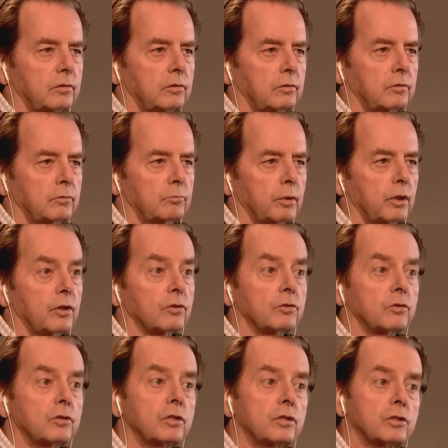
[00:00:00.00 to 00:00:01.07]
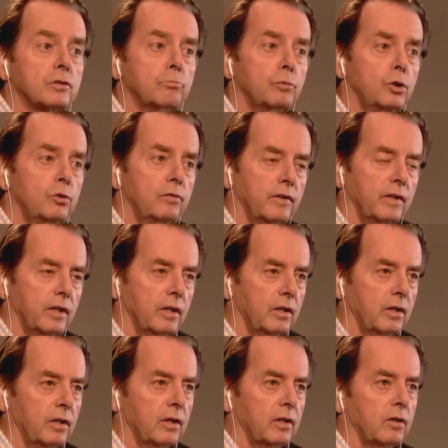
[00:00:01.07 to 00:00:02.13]
Because this movie,
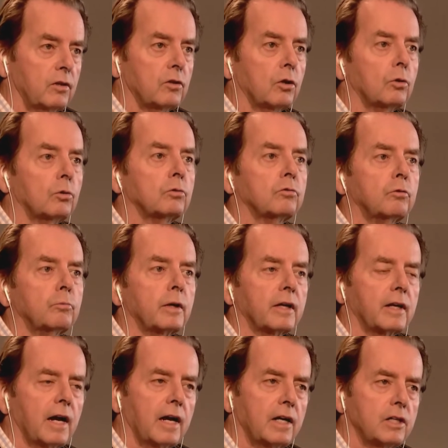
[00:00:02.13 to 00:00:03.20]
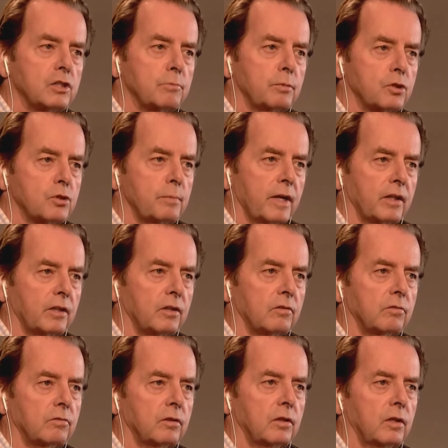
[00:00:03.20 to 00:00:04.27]
told from a guy's perspective,
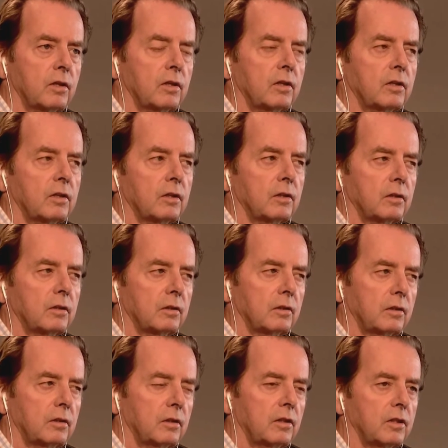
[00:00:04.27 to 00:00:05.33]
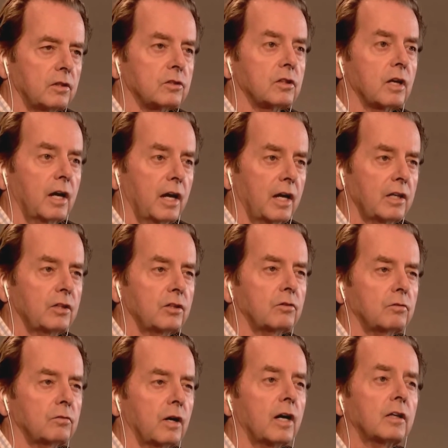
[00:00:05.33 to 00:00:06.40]
is kind of
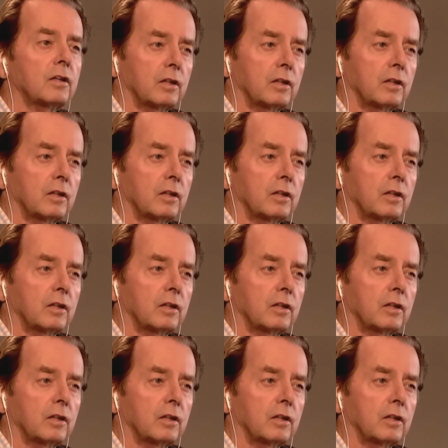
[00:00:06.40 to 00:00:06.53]
ugly.